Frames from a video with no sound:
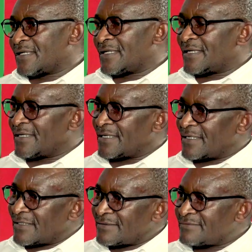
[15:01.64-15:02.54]

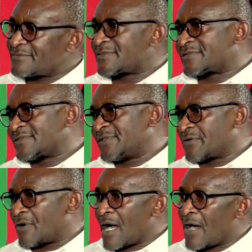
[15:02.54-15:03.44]
and you
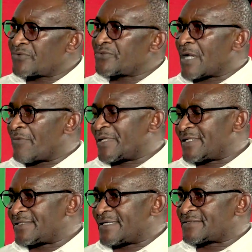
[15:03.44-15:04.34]
know, how
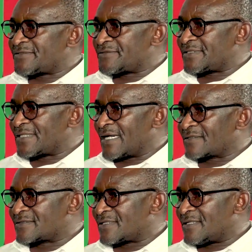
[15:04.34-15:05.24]
many days do you
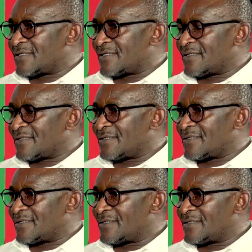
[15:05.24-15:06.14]
deduct
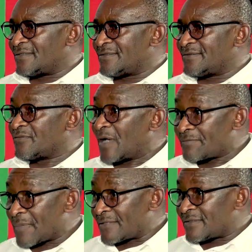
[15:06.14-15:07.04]
in
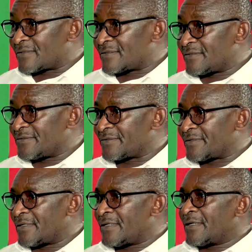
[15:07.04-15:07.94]
1 month, you
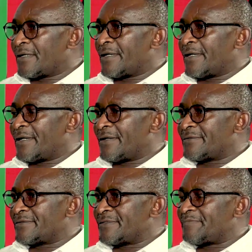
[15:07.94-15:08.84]
know.
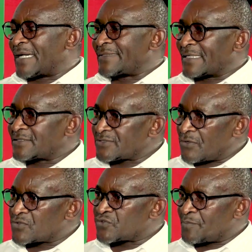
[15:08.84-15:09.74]
But that is
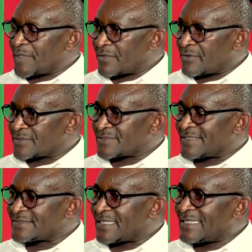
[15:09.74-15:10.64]
also because
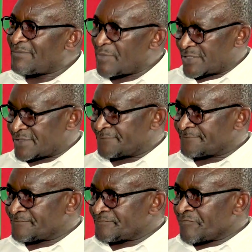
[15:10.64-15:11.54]
there's a limit
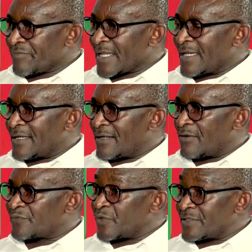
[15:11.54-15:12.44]

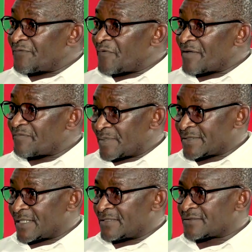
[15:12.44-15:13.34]
of
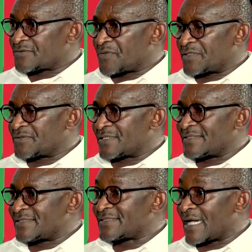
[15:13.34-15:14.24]
25% to what you
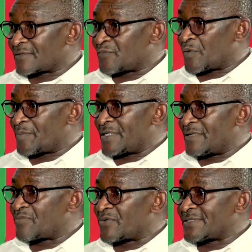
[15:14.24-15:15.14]
can deduct from an
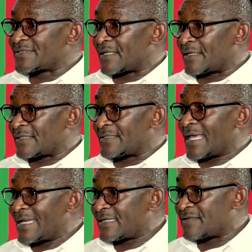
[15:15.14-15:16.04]
employee's salary in
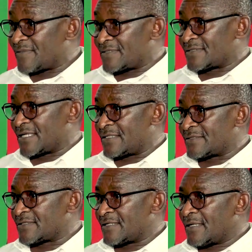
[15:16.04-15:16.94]
any given
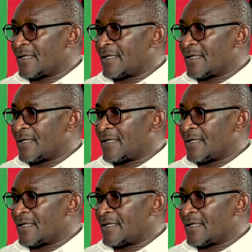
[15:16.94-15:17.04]
stage.